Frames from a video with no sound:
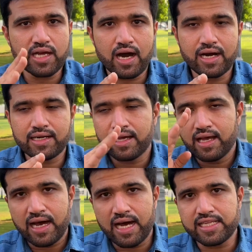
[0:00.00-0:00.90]
the heart
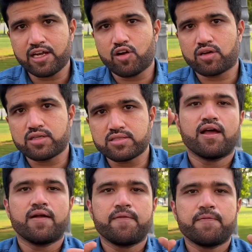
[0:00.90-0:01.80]
other organs
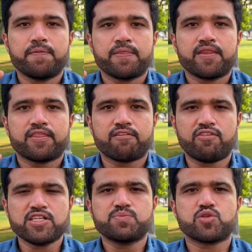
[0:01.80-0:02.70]
the
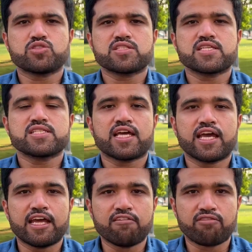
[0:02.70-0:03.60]
first process is
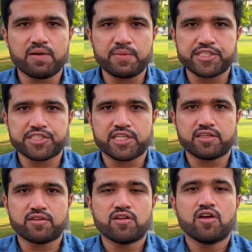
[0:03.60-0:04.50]
inflammation
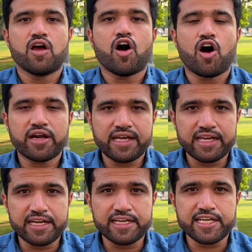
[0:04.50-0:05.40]
or
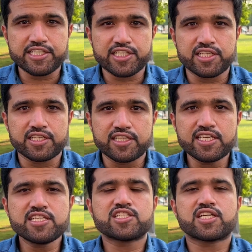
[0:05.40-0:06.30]
irritation
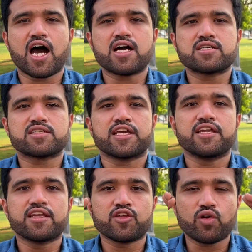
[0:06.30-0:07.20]
this starts in
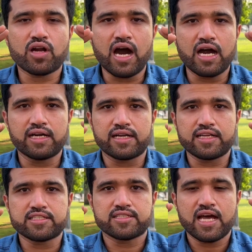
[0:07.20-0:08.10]
your
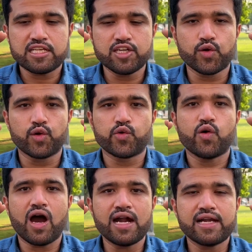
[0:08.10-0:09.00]
arteries as i told you
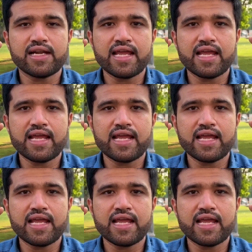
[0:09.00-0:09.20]
artery